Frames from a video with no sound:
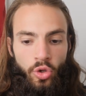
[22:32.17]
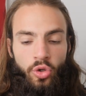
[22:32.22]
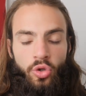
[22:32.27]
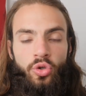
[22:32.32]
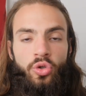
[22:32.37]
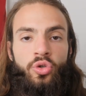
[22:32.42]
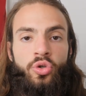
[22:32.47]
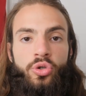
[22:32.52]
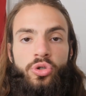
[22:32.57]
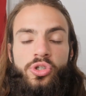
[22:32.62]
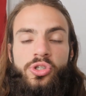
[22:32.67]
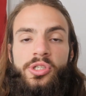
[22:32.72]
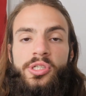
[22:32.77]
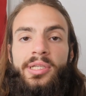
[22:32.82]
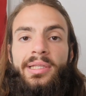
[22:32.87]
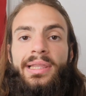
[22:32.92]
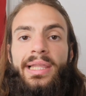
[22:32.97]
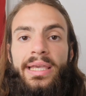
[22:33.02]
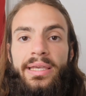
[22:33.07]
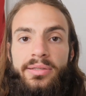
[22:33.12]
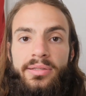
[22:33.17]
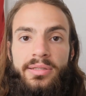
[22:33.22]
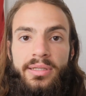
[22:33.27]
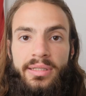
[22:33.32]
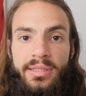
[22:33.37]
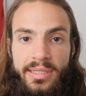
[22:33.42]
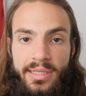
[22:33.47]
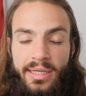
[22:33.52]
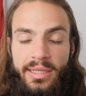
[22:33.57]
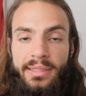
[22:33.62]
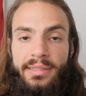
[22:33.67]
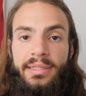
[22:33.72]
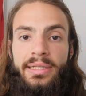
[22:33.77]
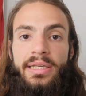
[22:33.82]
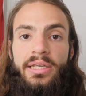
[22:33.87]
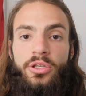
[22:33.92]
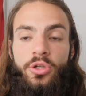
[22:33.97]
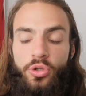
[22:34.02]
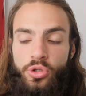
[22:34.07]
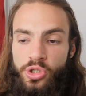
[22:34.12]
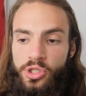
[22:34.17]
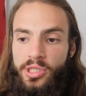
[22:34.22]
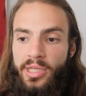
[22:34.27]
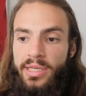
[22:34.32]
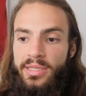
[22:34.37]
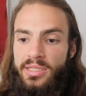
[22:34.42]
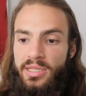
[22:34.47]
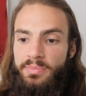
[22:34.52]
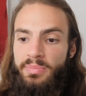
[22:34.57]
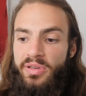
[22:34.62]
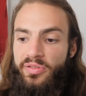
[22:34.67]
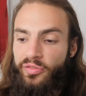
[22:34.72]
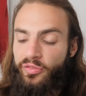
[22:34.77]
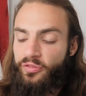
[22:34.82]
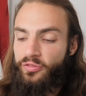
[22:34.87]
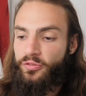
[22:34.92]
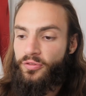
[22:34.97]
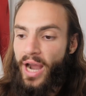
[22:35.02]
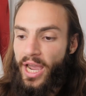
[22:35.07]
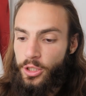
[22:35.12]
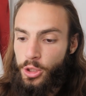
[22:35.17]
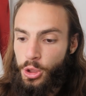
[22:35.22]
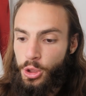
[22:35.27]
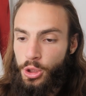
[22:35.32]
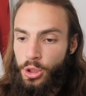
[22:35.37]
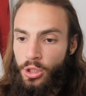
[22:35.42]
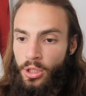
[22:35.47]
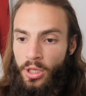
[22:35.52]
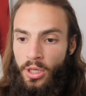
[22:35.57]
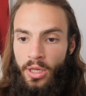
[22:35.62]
your slate, to clean your slate, to be fresh,